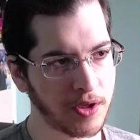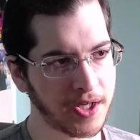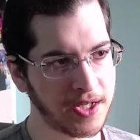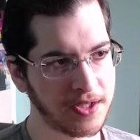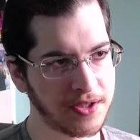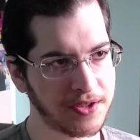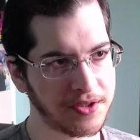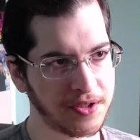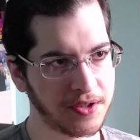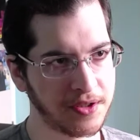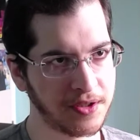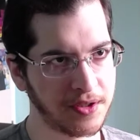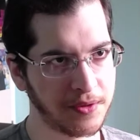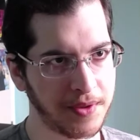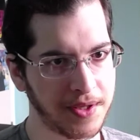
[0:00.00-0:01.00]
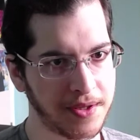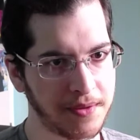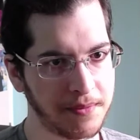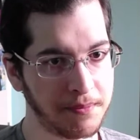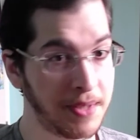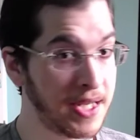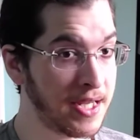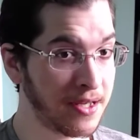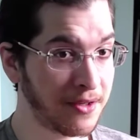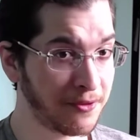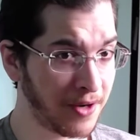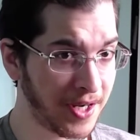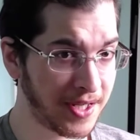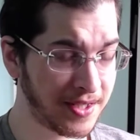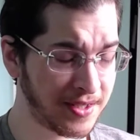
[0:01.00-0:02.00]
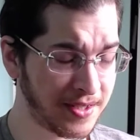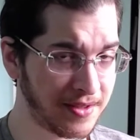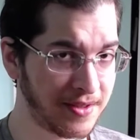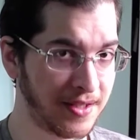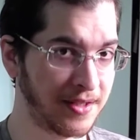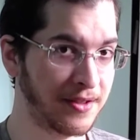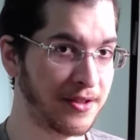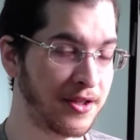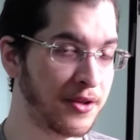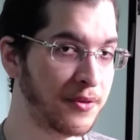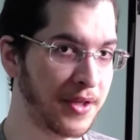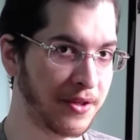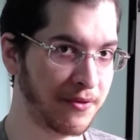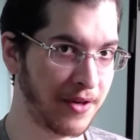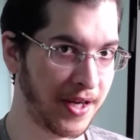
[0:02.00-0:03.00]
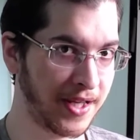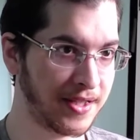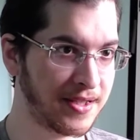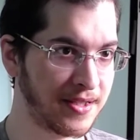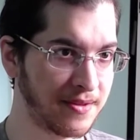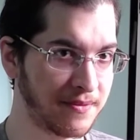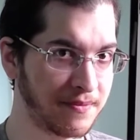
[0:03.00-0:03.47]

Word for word: concerned with being right than doing right,